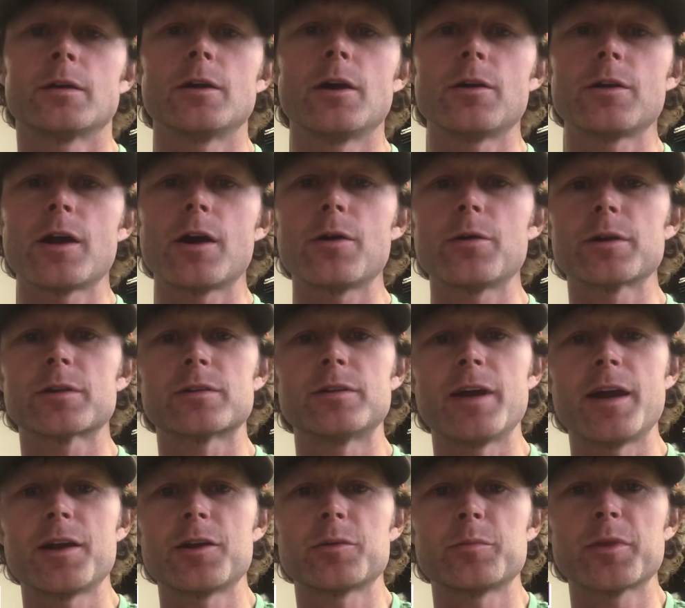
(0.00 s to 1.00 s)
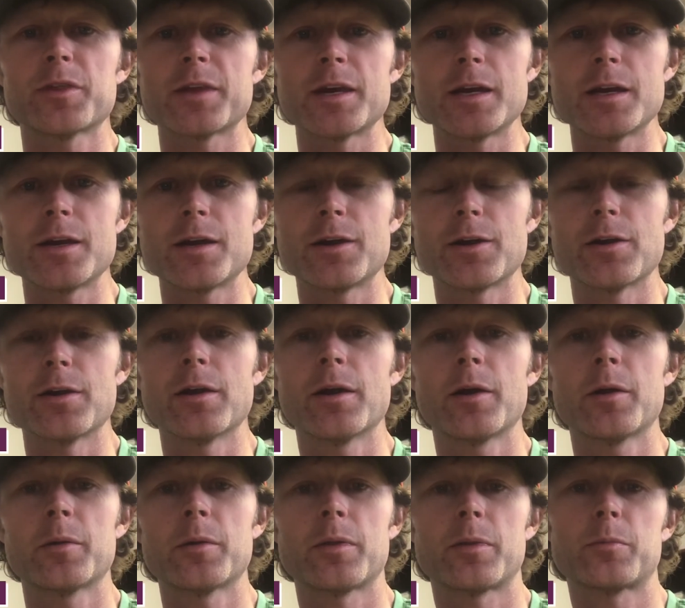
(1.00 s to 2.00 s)
Yo, yo, it's Daniel Matheny
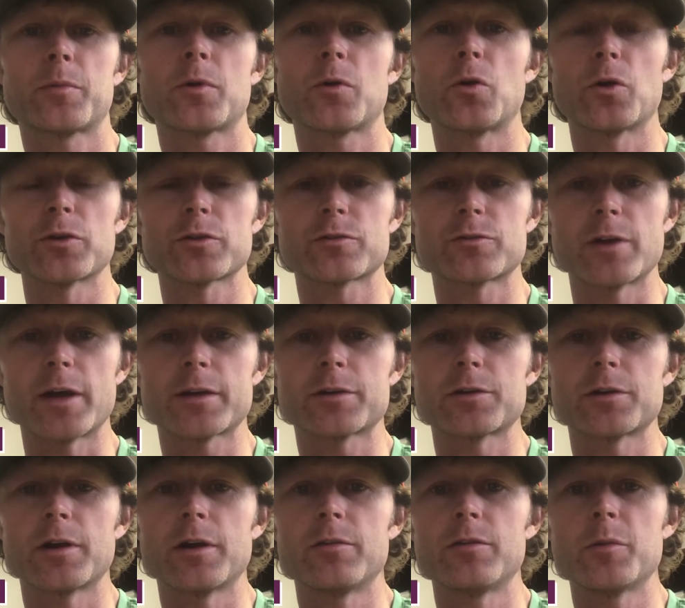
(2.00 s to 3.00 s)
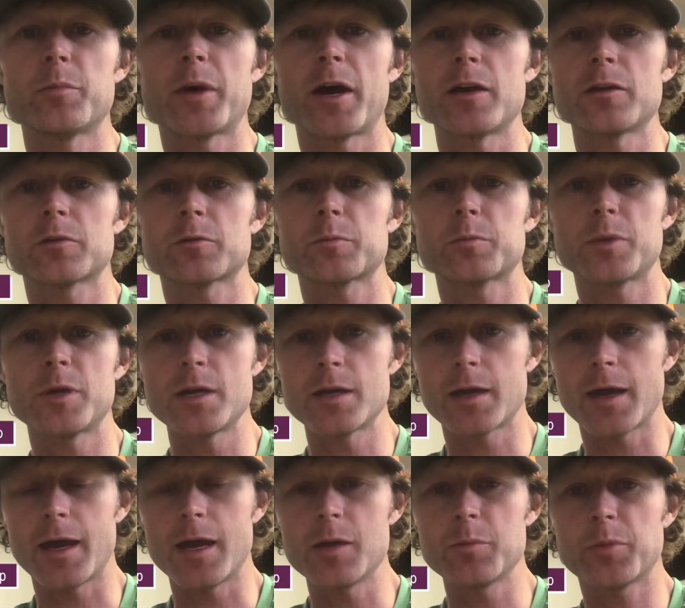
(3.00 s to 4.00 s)
here, course director of the Pikes
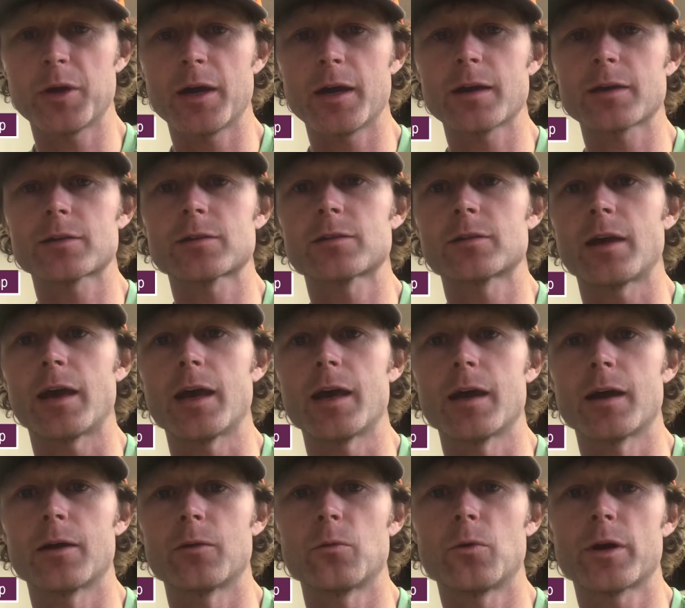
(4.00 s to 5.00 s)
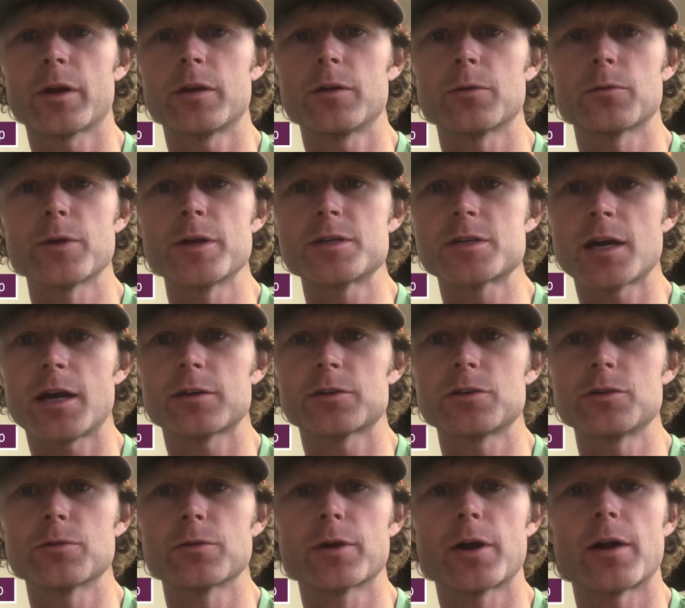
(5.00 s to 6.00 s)
Peak Apex, and wanted to reach
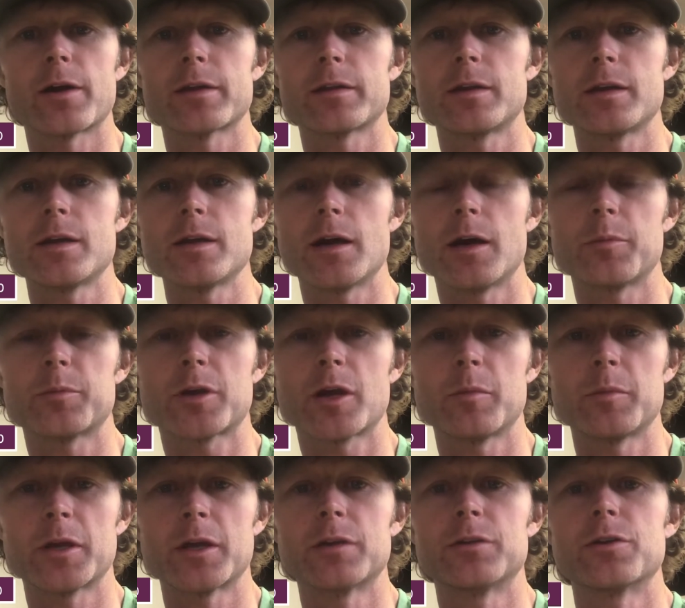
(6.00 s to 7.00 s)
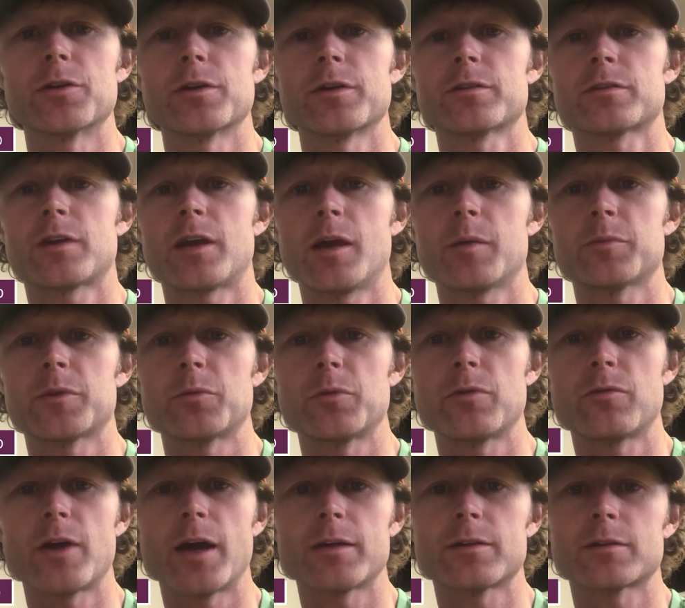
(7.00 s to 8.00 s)
out to you regarding the upcoming endurance camp that
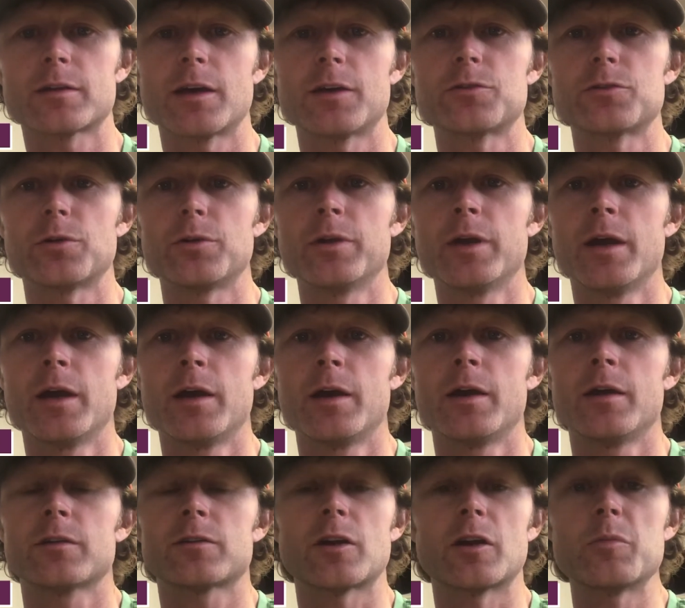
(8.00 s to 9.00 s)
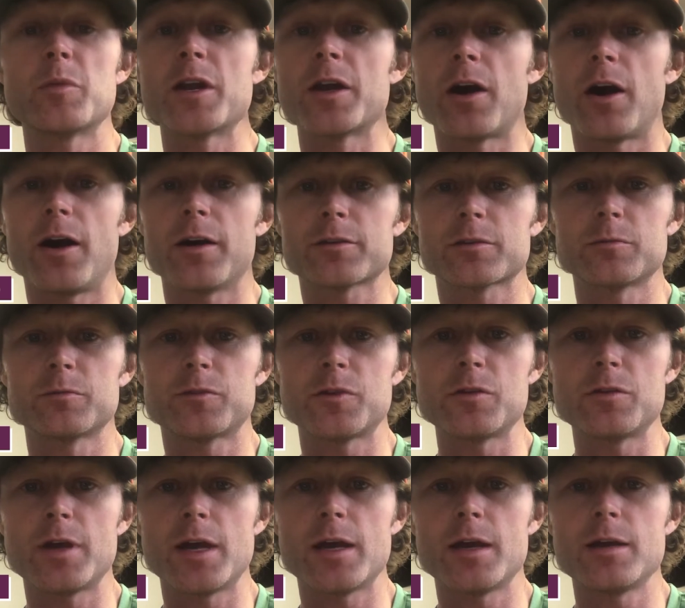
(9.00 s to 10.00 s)
we've got scheduled. It's going to be an awesome
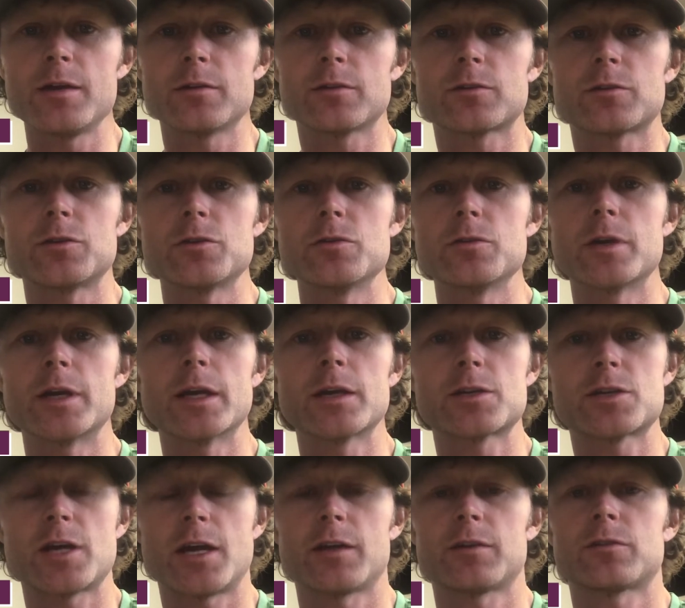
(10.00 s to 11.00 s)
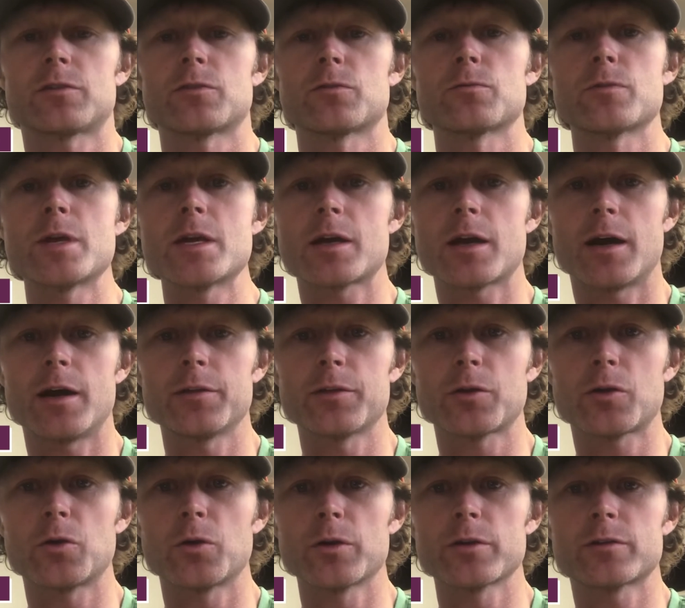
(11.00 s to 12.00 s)
few days to get a chance to recon
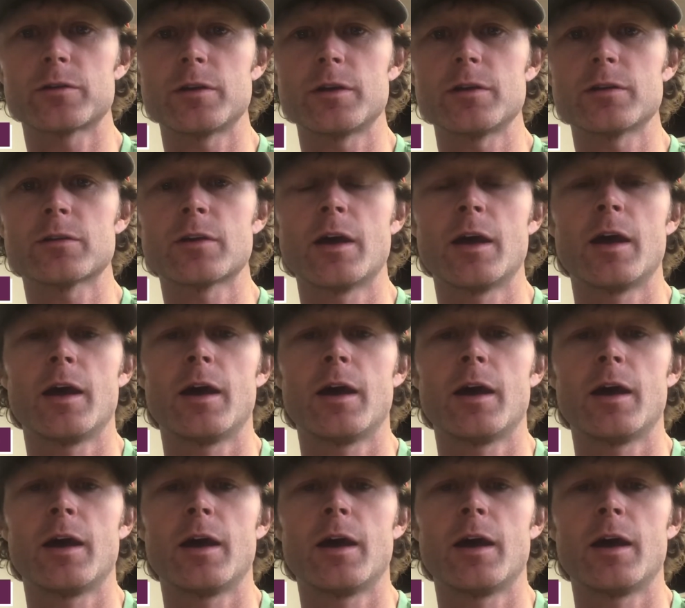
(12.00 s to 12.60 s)
the courses,